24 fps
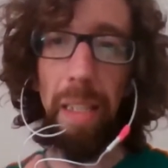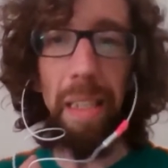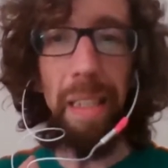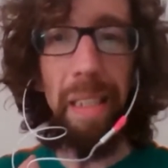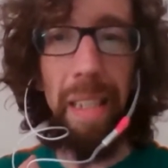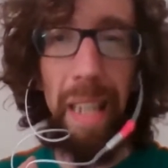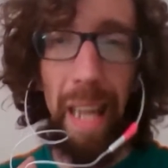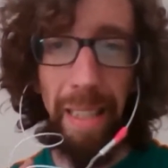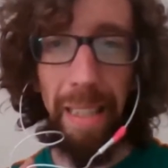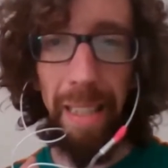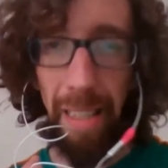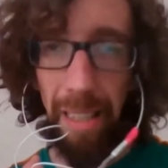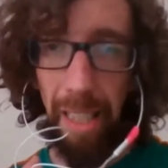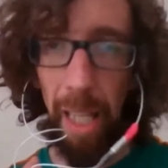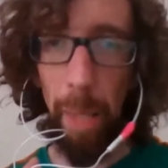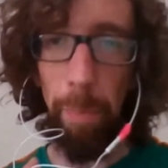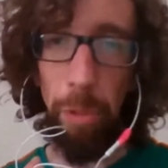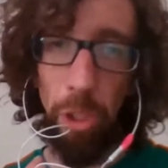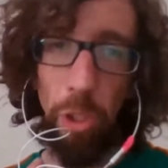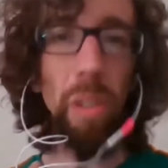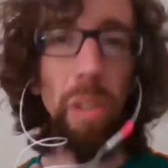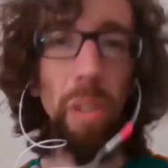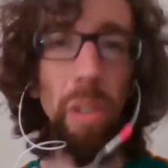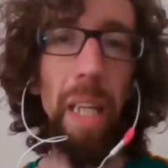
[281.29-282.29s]
next steps
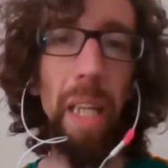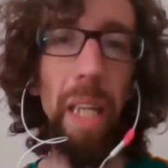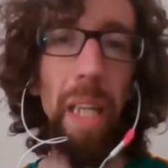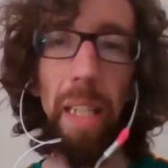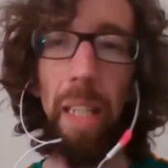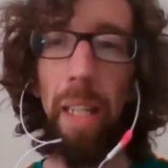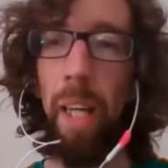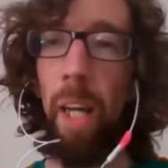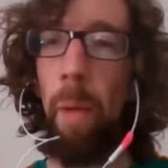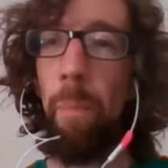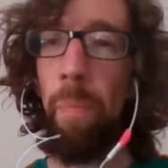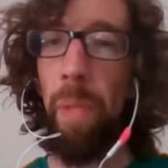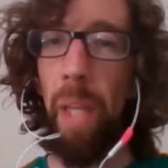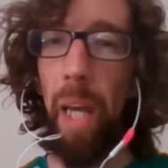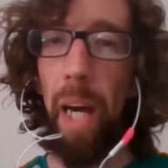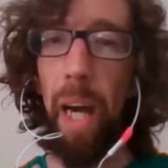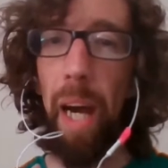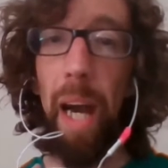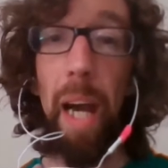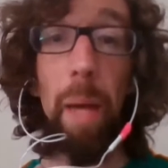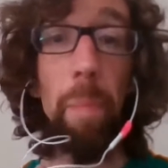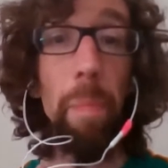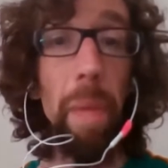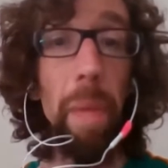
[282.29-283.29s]
you can take
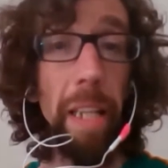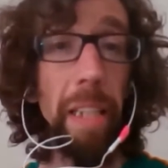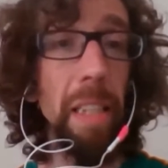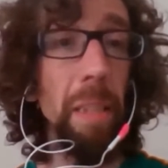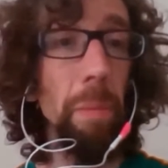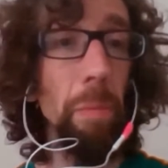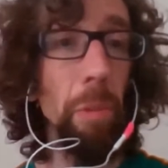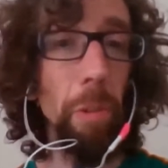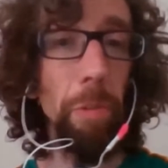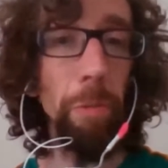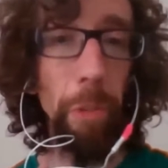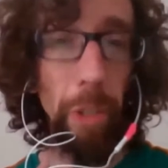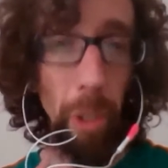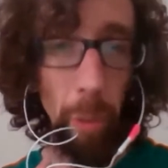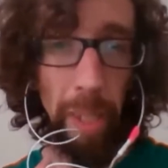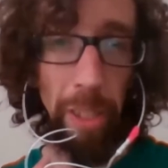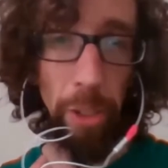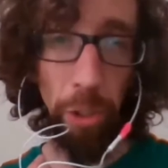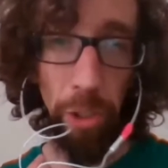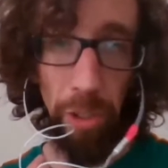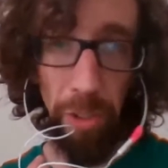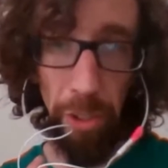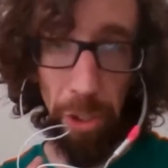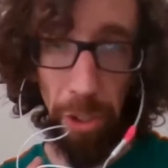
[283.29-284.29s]
and make some room for
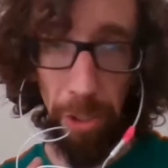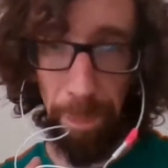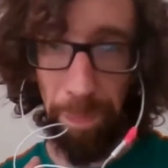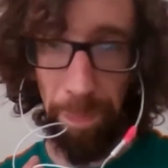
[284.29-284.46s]
questions.